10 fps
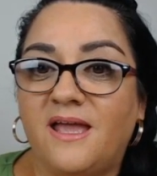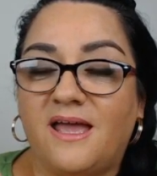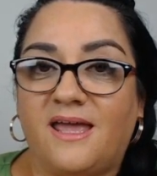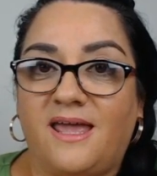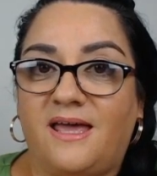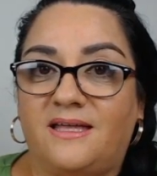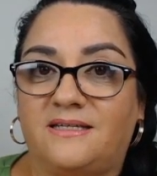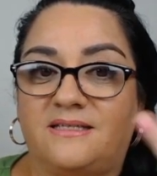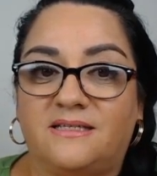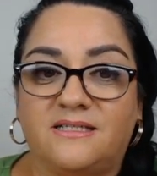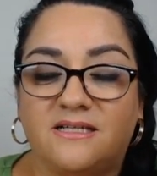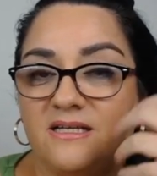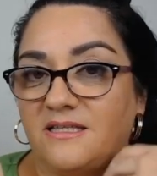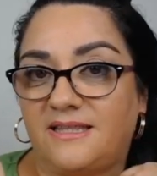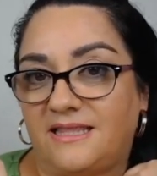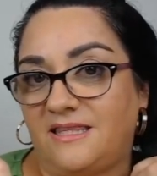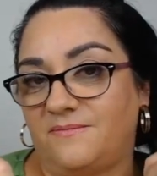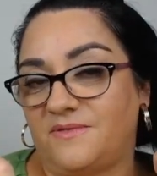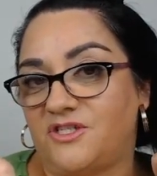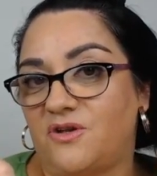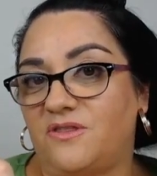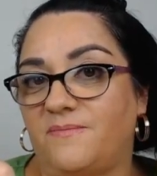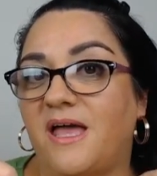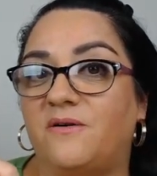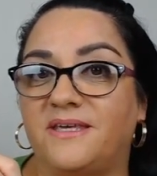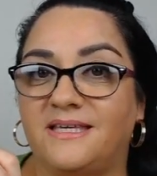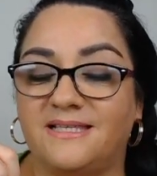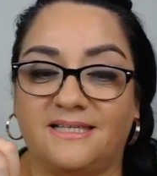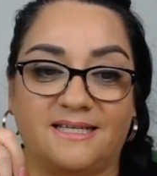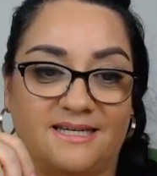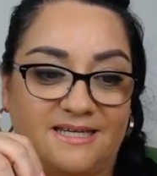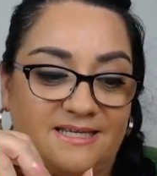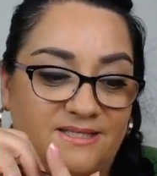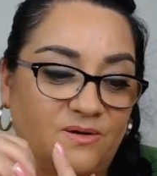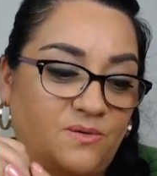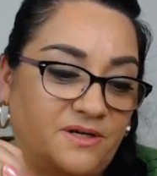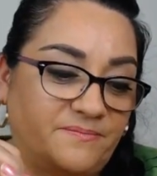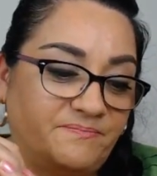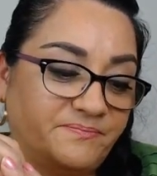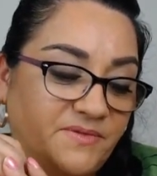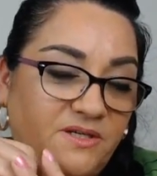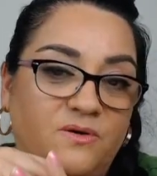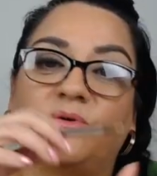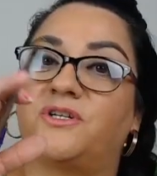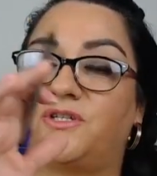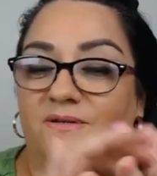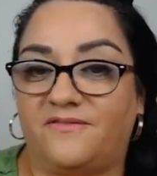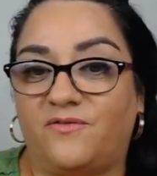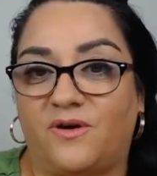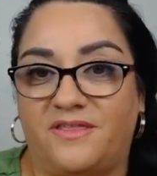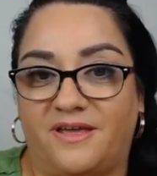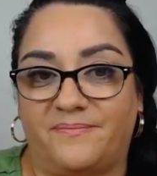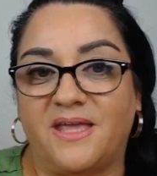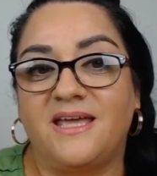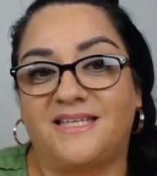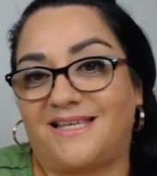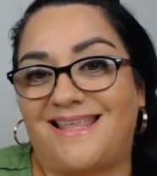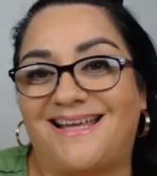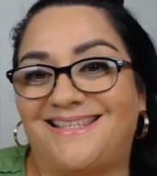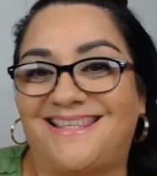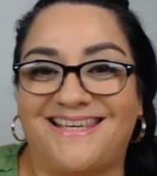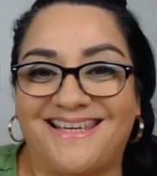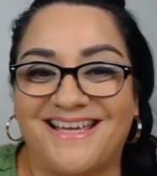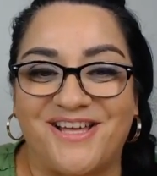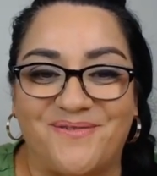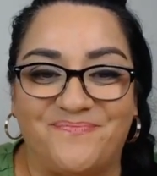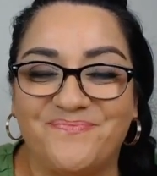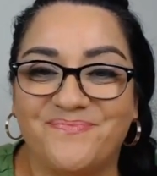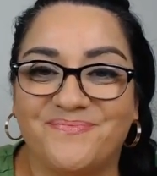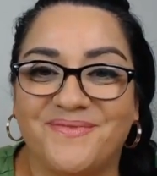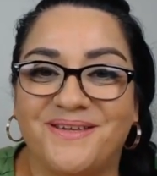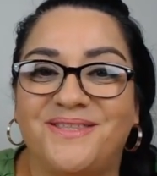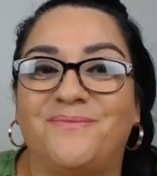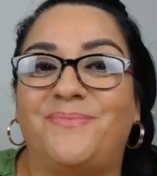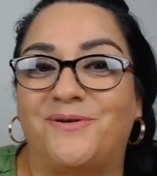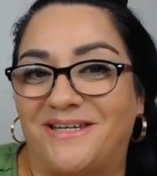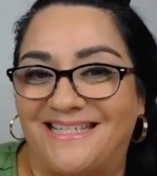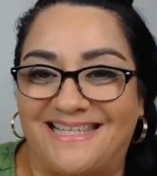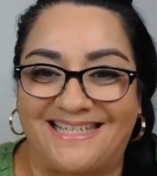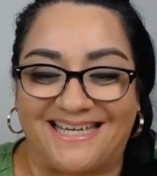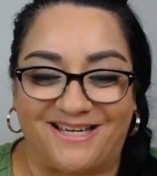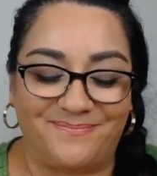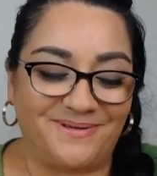and show them how easy it is, or do it for them. So that's the bonus tip.